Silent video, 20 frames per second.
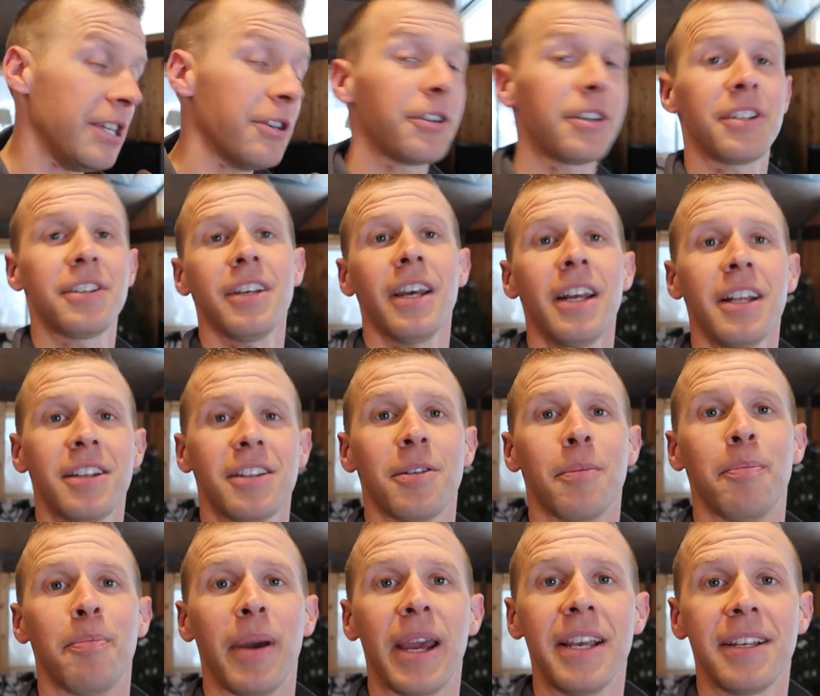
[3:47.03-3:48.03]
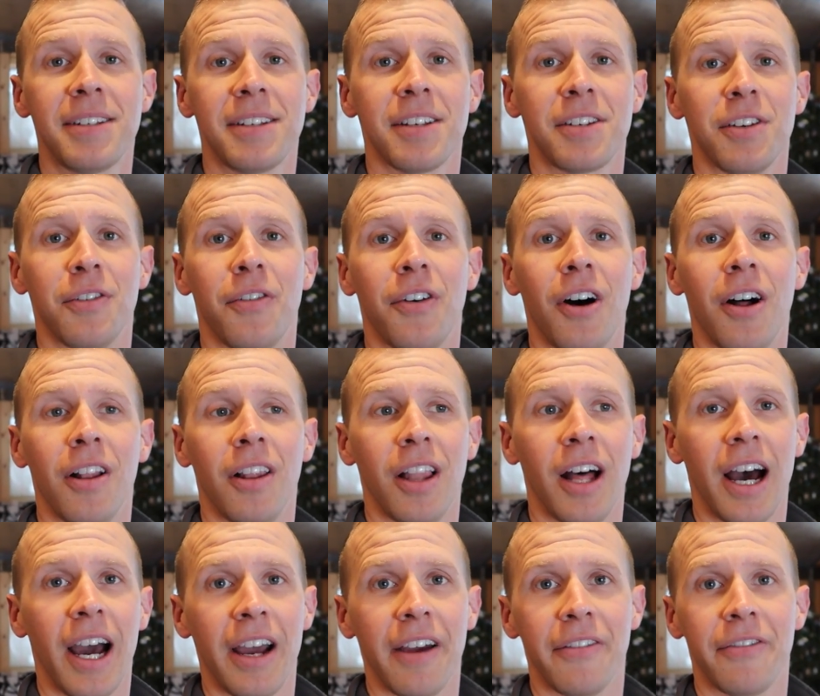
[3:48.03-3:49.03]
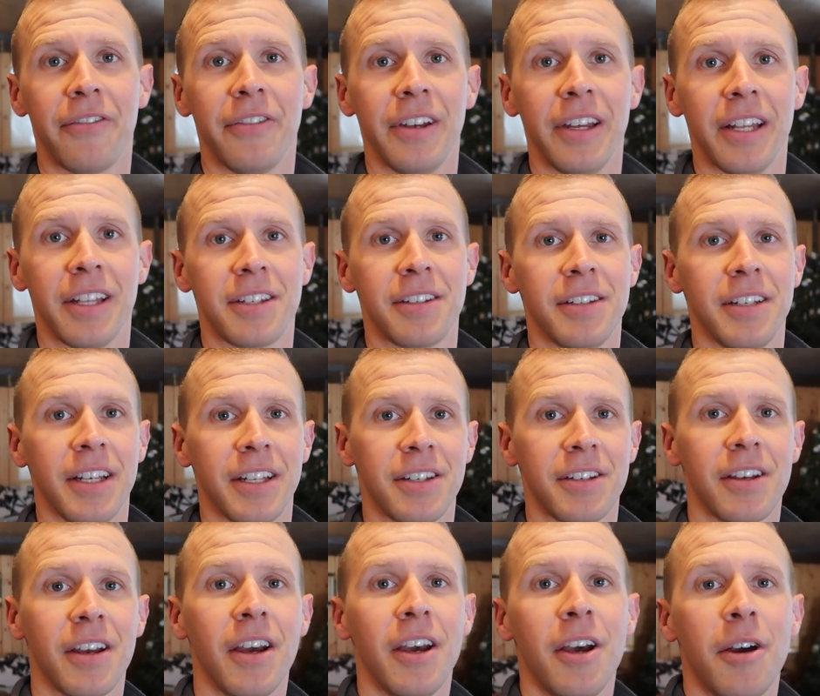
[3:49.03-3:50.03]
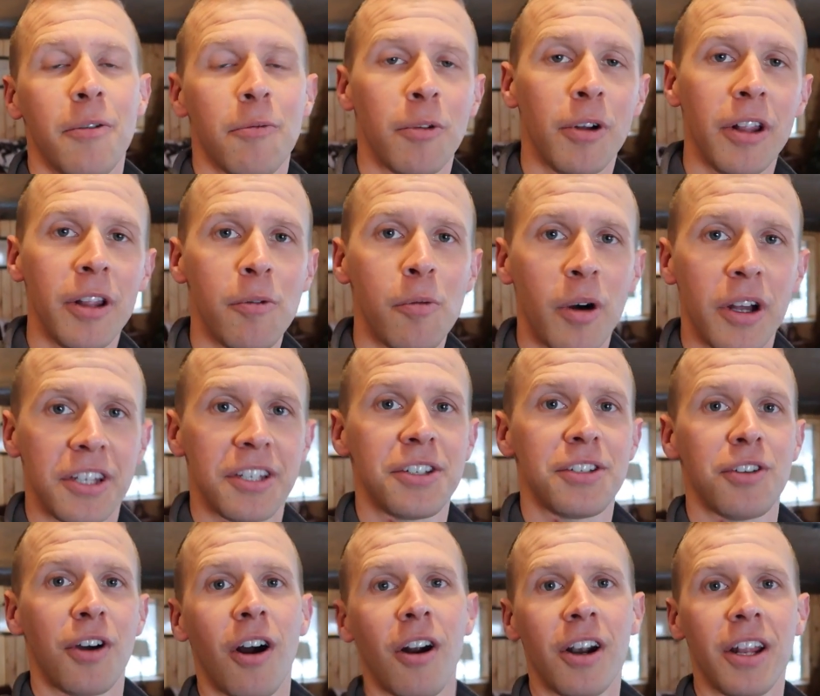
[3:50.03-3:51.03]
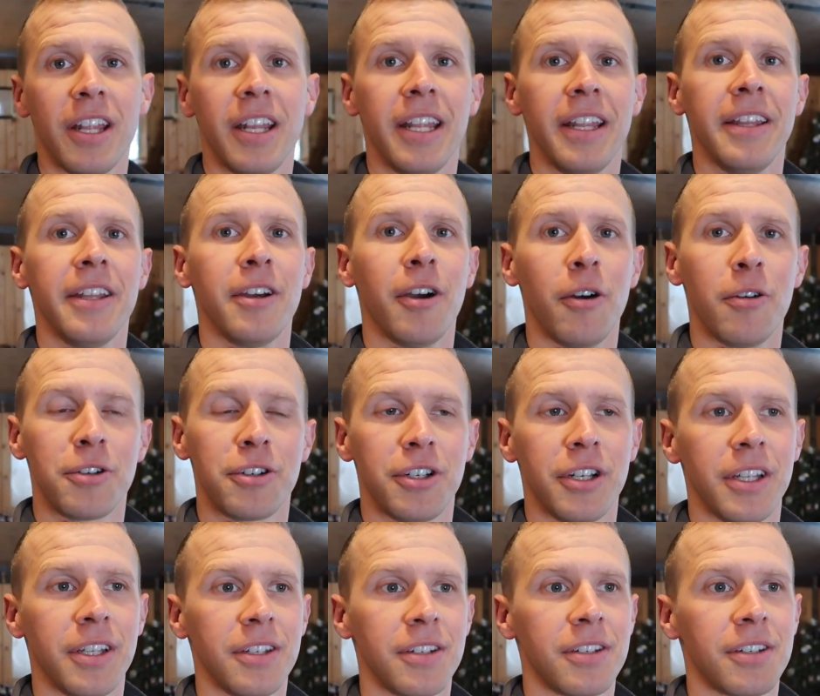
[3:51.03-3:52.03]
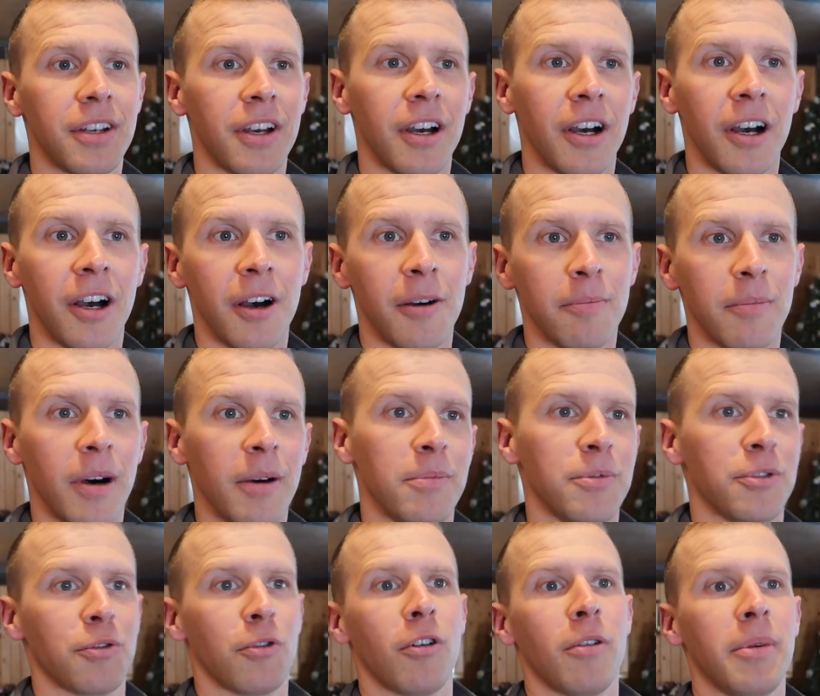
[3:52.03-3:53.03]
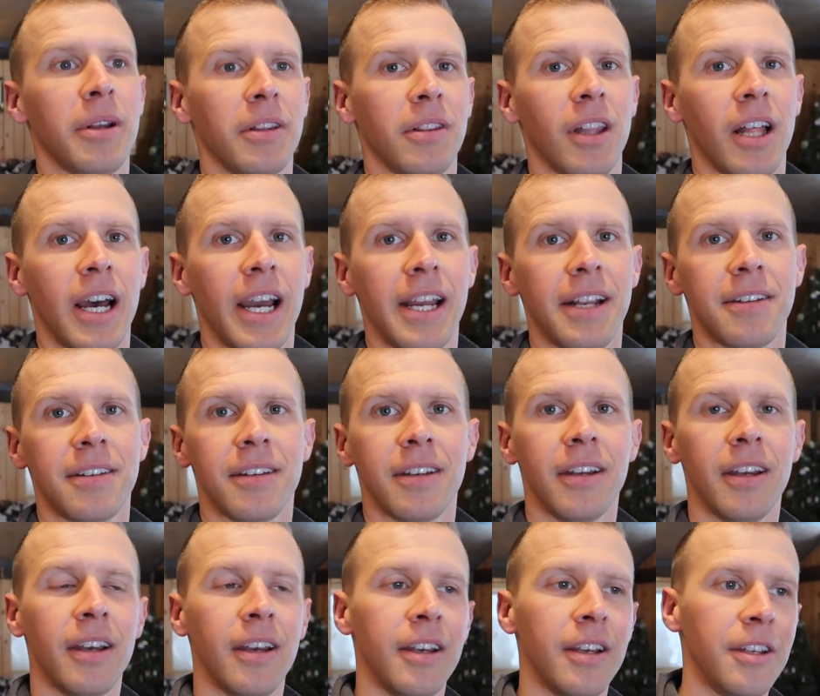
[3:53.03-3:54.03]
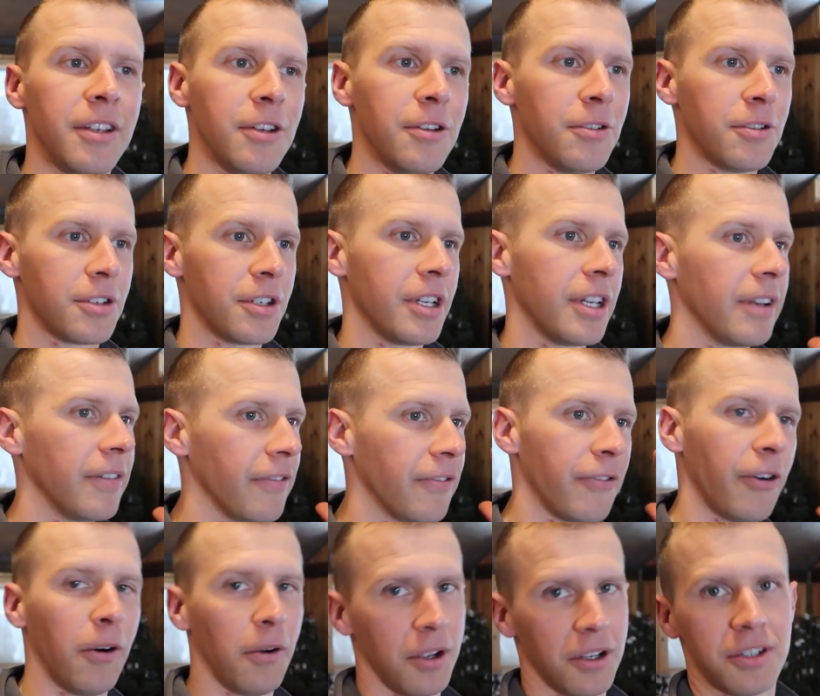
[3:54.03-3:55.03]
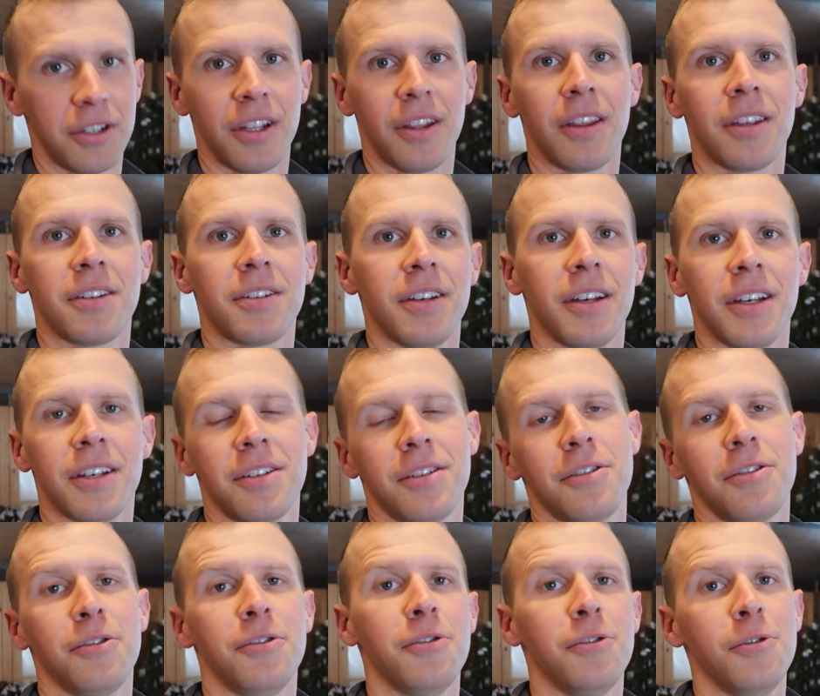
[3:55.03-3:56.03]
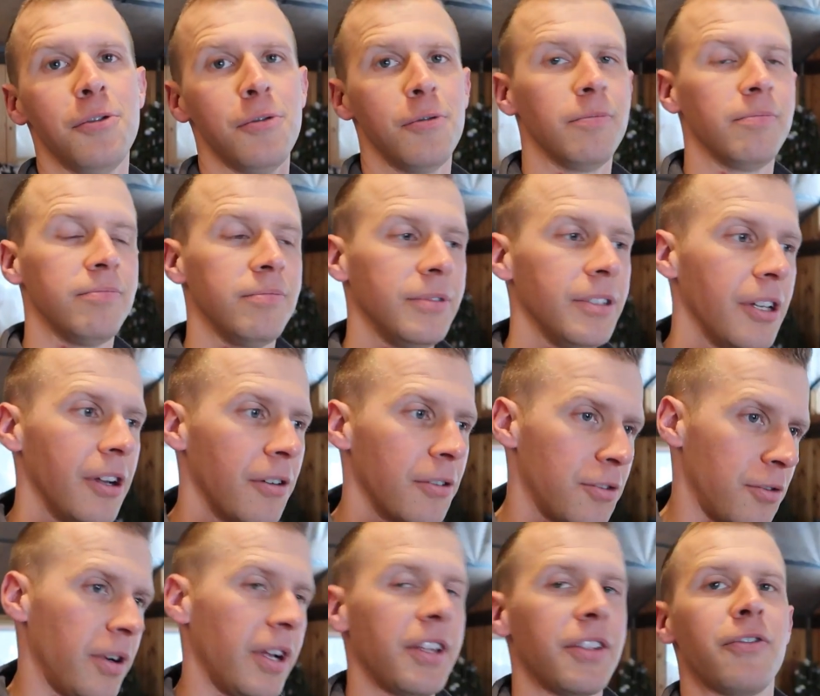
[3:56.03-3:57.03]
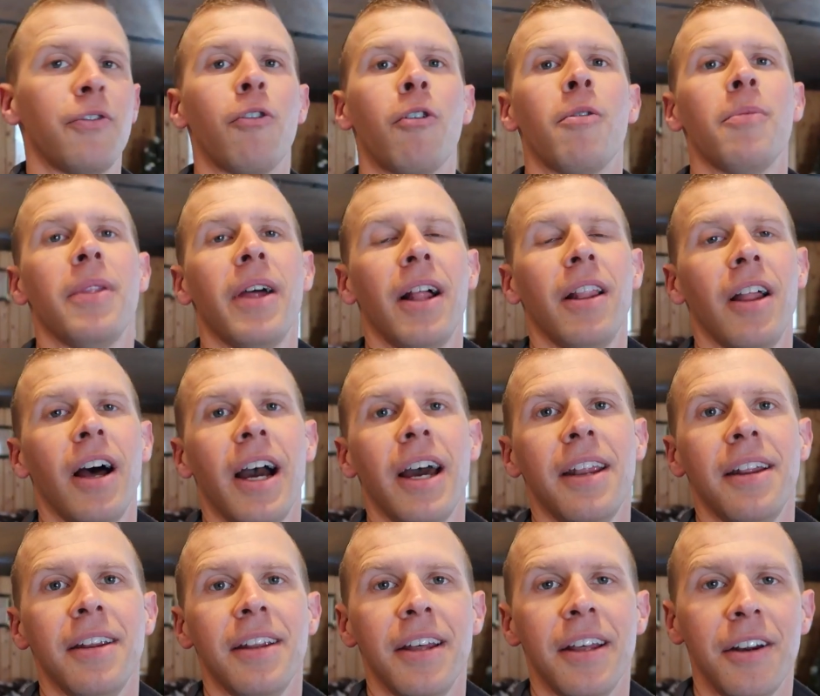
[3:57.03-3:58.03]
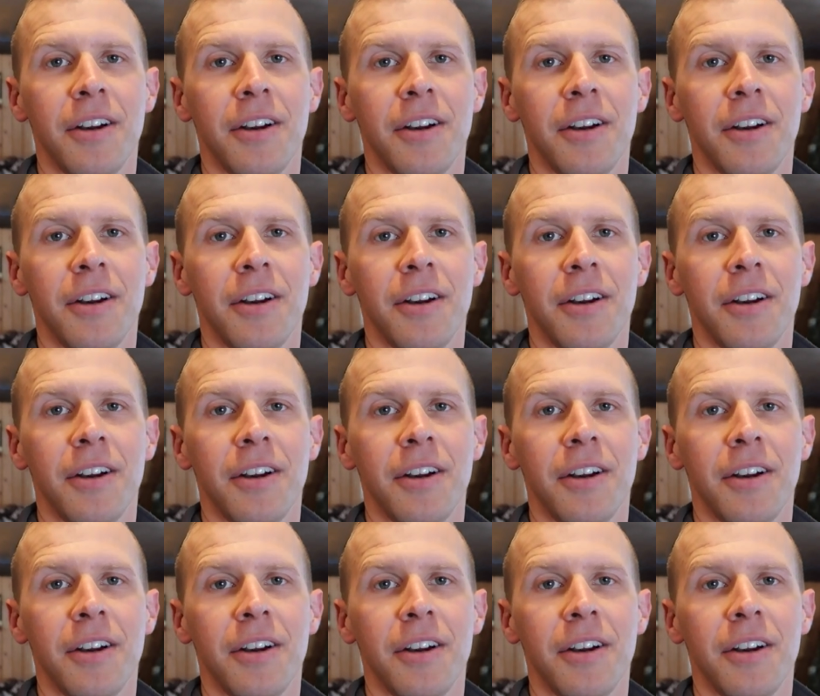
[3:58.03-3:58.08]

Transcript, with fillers: you could say it's the basis of all life. It's, it's really what started in the oceans, um, absorbing light, using photosynthesis to, you know, transform that light into